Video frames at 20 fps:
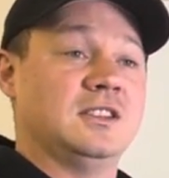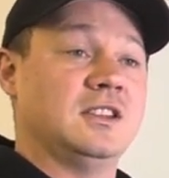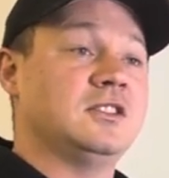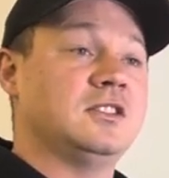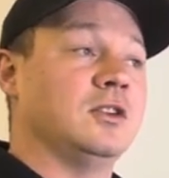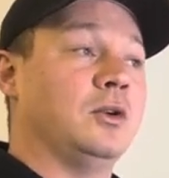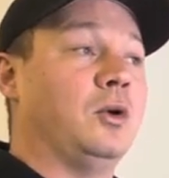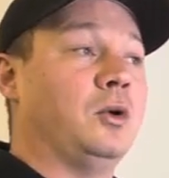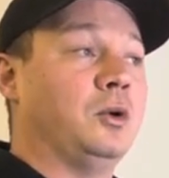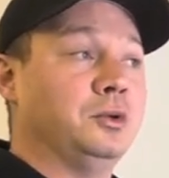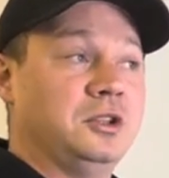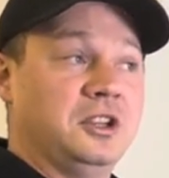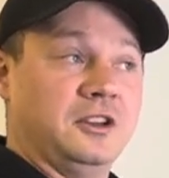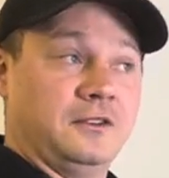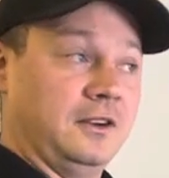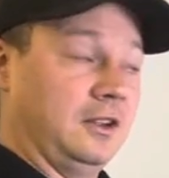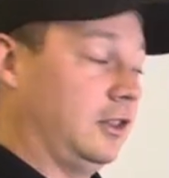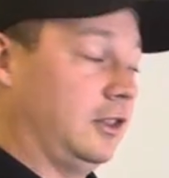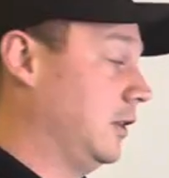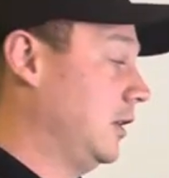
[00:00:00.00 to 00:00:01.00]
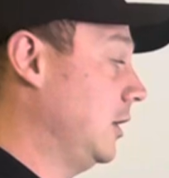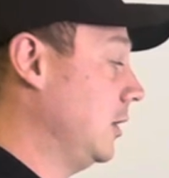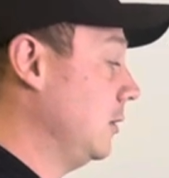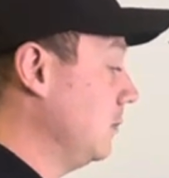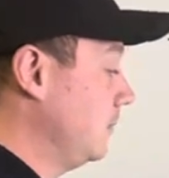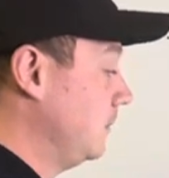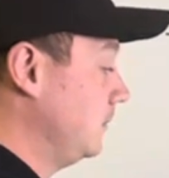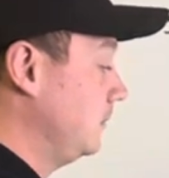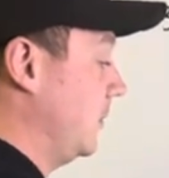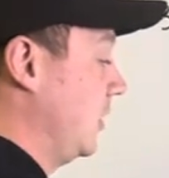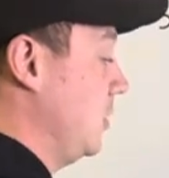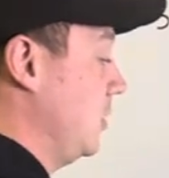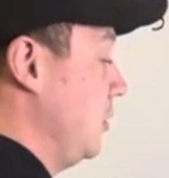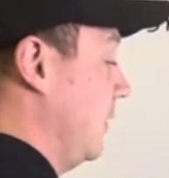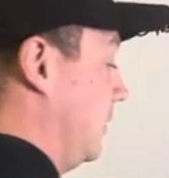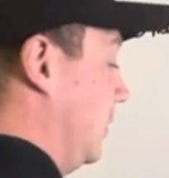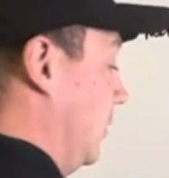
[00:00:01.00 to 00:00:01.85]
It's a whole different thing. Then you have